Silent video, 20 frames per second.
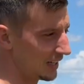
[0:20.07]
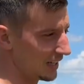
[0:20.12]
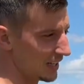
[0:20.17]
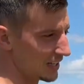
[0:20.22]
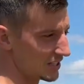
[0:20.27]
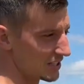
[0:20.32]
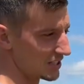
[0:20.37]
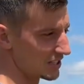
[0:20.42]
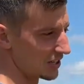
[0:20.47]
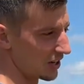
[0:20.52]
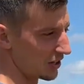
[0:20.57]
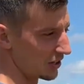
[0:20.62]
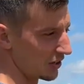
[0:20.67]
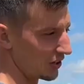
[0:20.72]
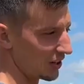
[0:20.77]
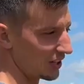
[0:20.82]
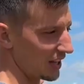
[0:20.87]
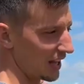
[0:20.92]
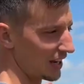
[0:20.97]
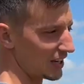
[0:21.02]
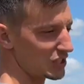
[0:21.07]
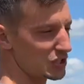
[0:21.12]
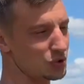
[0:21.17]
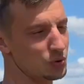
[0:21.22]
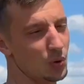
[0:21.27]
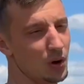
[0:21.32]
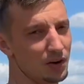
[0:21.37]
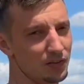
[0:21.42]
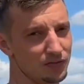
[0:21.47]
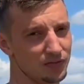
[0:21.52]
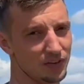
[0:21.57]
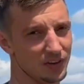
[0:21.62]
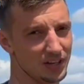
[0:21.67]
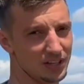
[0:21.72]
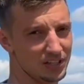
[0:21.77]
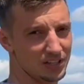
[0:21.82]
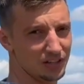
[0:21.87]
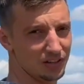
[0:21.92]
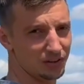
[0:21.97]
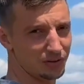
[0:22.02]
This is our unit that is 12 foot
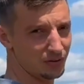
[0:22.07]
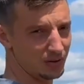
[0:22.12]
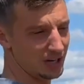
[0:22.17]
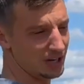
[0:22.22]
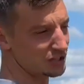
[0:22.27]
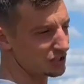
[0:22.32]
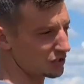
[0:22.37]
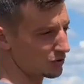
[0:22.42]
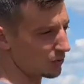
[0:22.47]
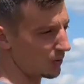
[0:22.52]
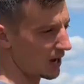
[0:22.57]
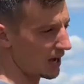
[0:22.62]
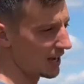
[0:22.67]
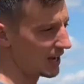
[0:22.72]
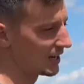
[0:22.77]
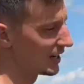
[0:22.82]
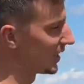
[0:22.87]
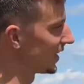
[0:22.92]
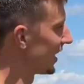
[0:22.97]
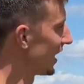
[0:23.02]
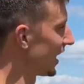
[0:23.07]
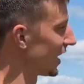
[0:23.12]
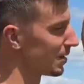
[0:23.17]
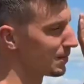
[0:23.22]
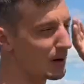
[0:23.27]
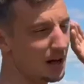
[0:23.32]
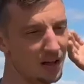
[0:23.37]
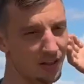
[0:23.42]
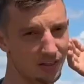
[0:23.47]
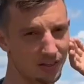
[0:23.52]
3 inches wide and about